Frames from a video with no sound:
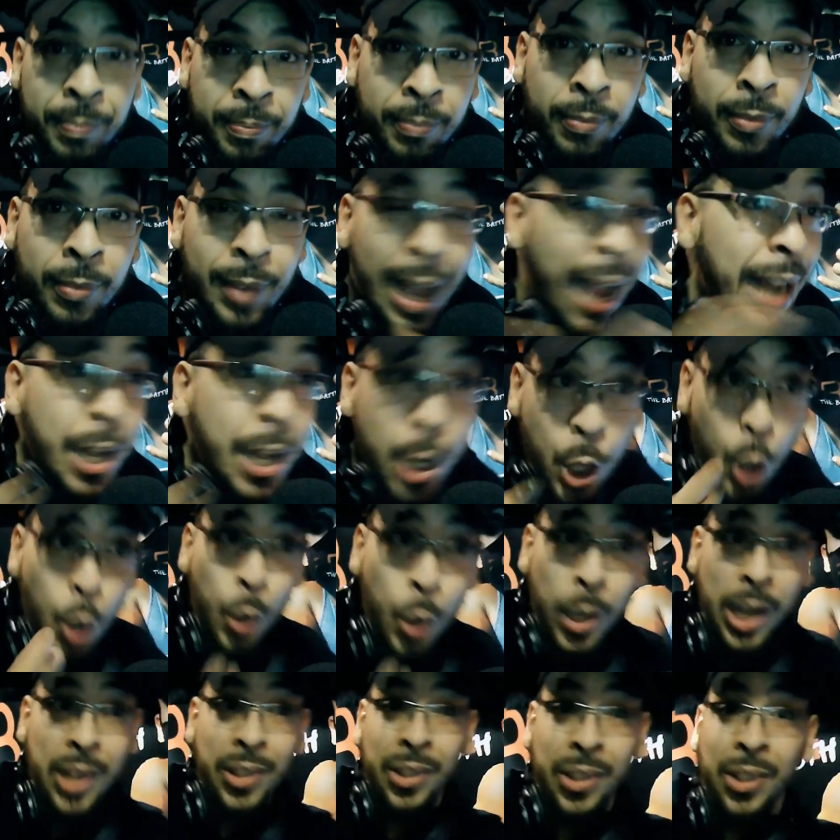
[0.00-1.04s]
I knew
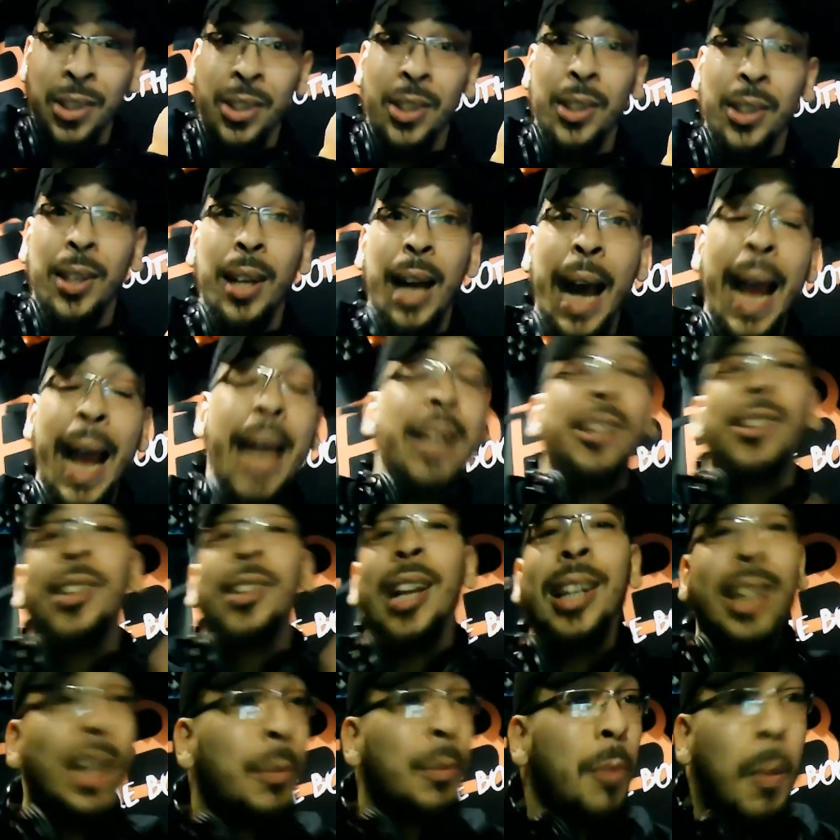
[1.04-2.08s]
this. I
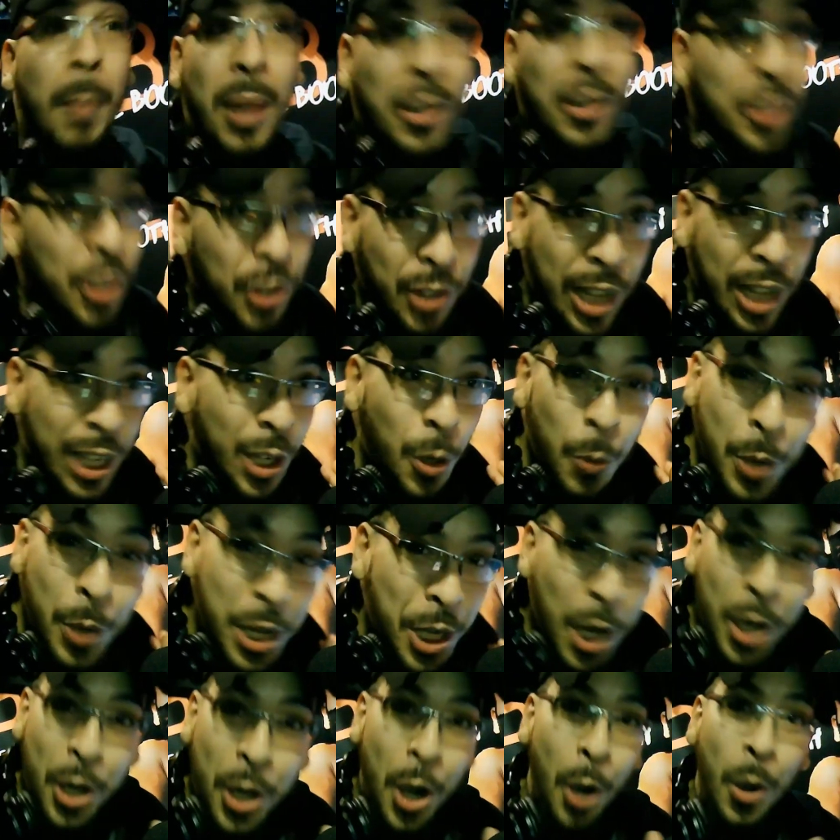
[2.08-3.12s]
sent them a message like a week
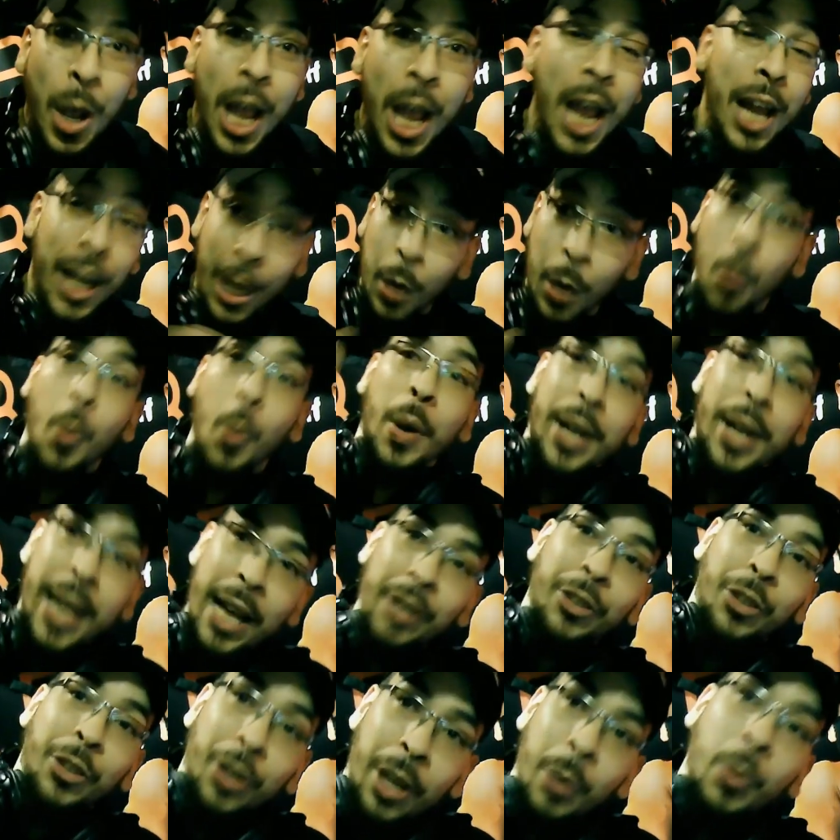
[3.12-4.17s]
ago. Like when I
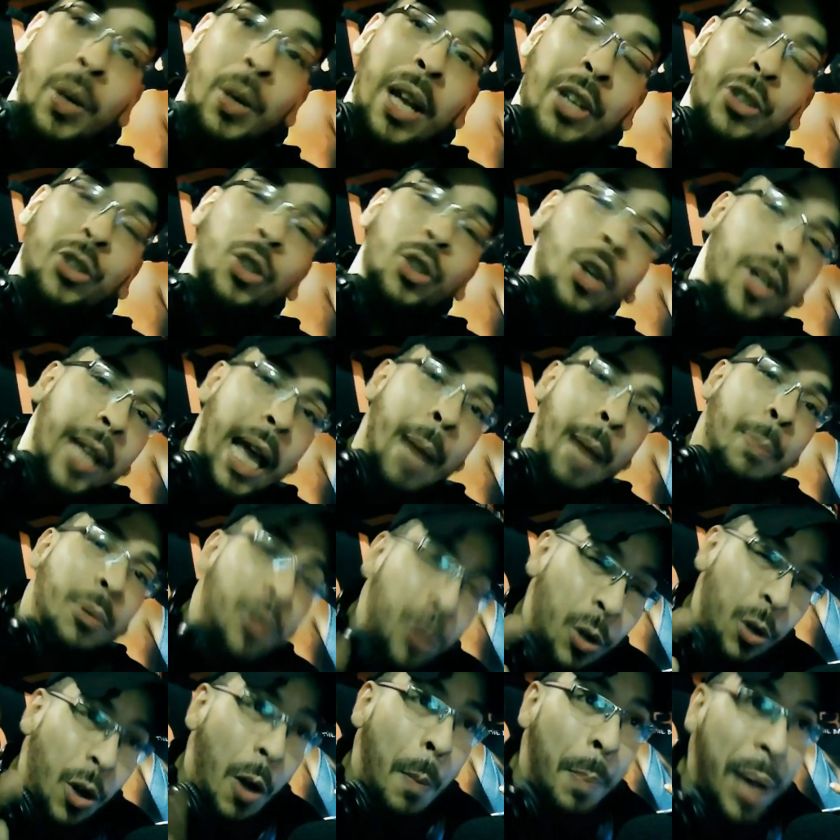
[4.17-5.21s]
saw the
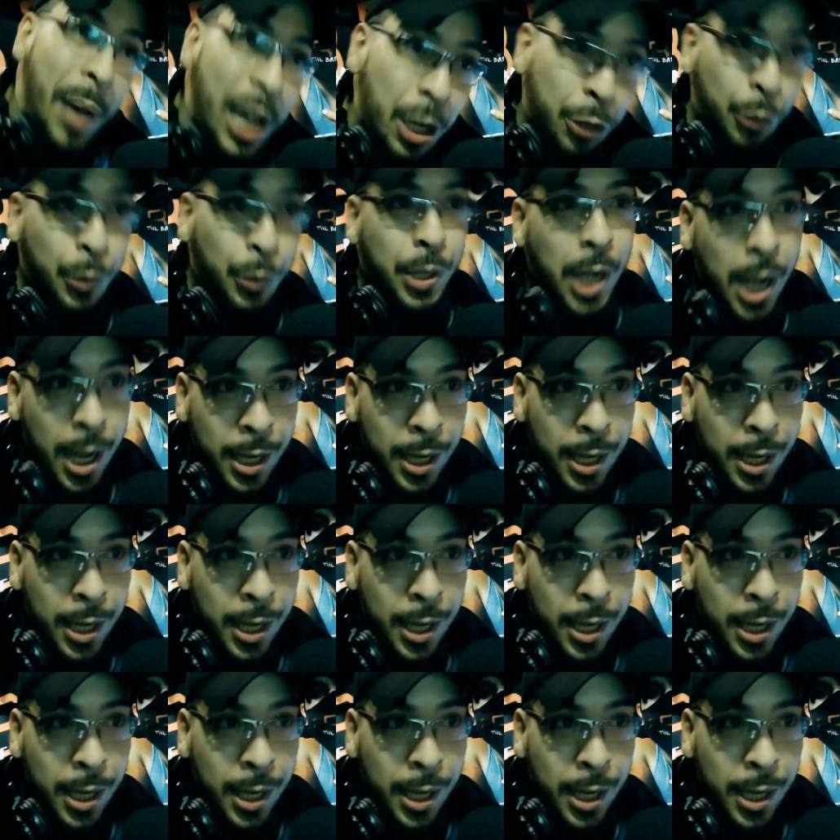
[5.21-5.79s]
episode on Patreon.